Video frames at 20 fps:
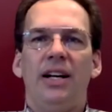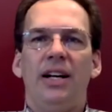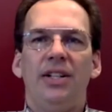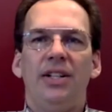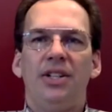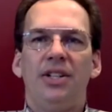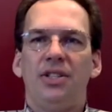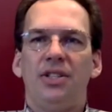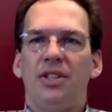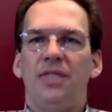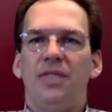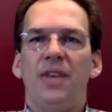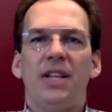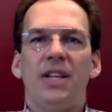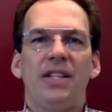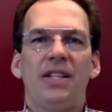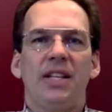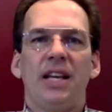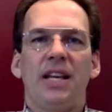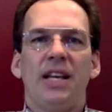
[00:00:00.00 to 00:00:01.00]
just
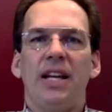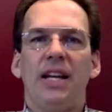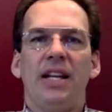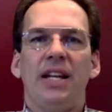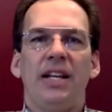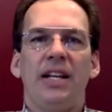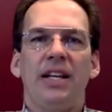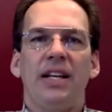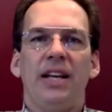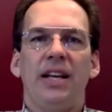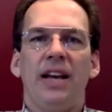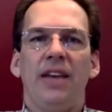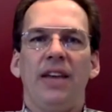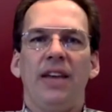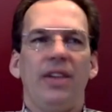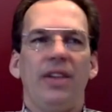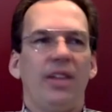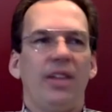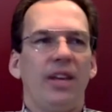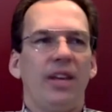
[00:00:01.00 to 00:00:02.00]
investigating
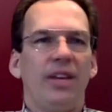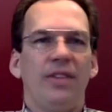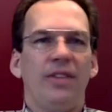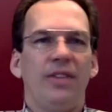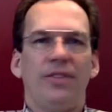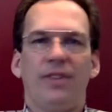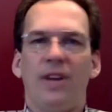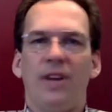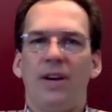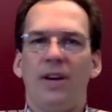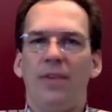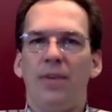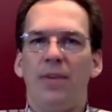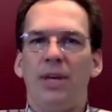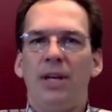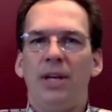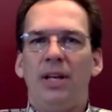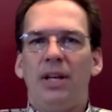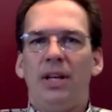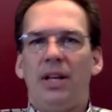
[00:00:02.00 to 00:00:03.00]
everything from
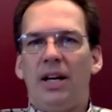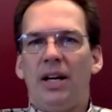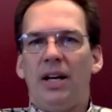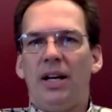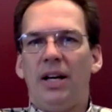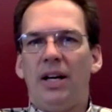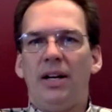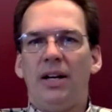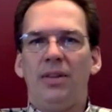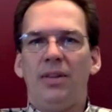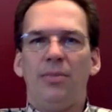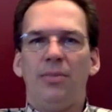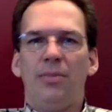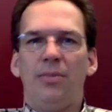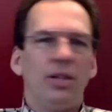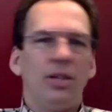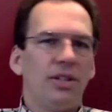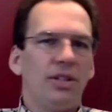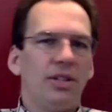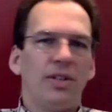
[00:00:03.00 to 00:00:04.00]
the
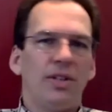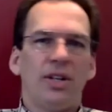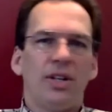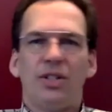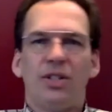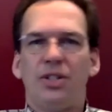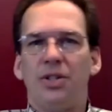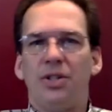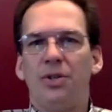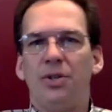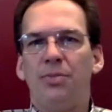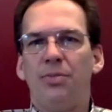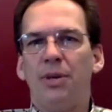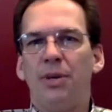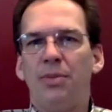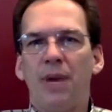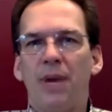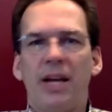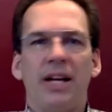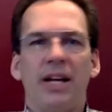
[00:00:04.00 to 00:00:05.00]
multiverse to
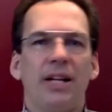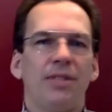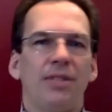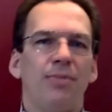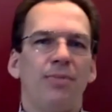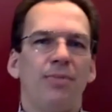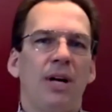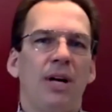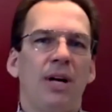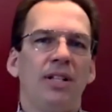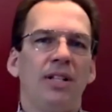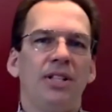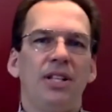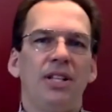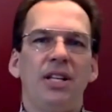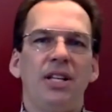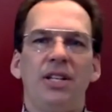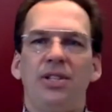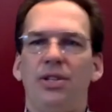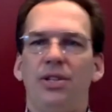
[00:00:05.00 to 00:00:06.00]
Big Bang
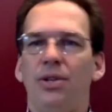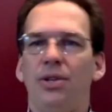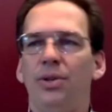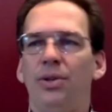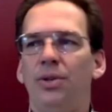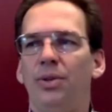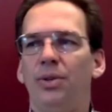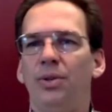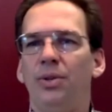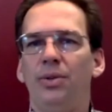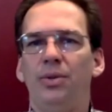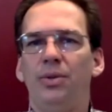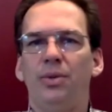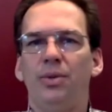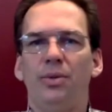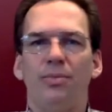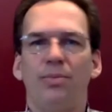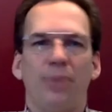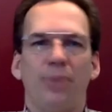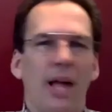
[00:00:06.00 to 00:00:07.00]
cosmology to
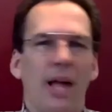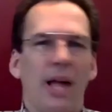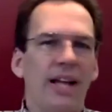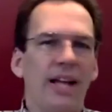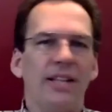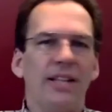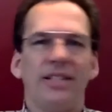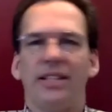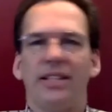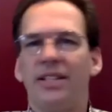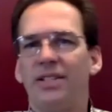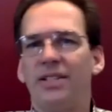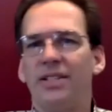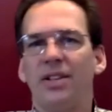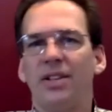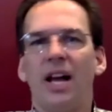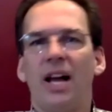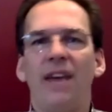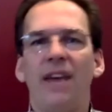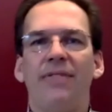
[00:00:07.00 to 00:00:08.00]
planets and is there
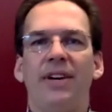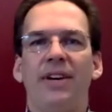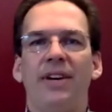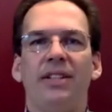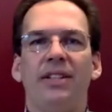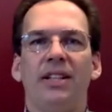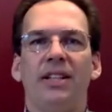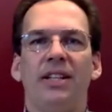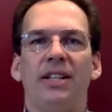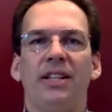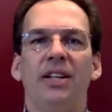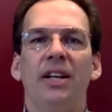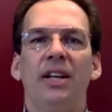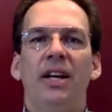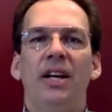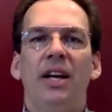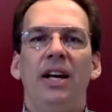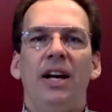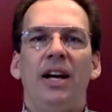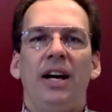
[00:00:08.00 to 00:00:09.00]
life out there.
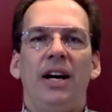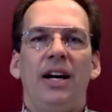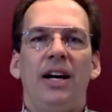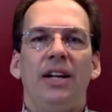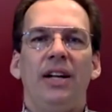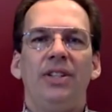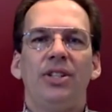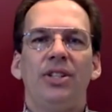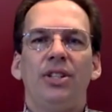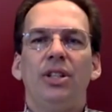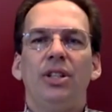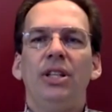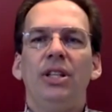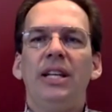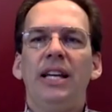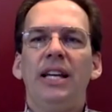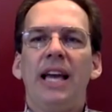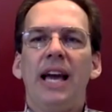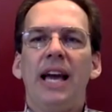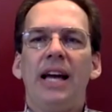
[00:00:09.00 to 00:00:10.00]
Just
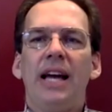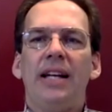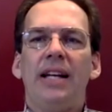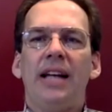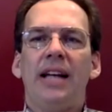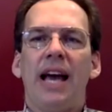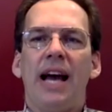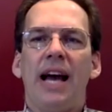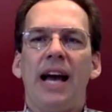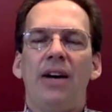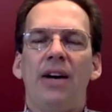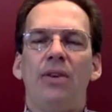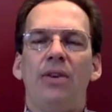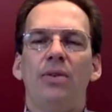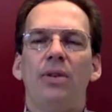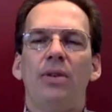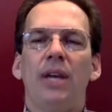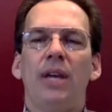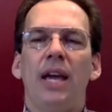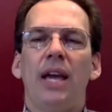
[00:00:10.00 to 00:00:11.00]
looking at
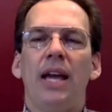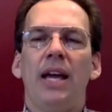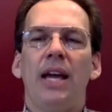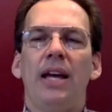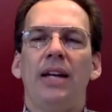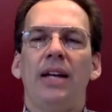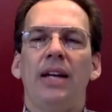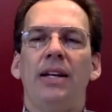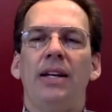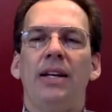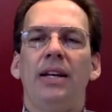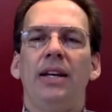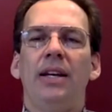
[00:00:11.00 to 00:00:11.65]
how can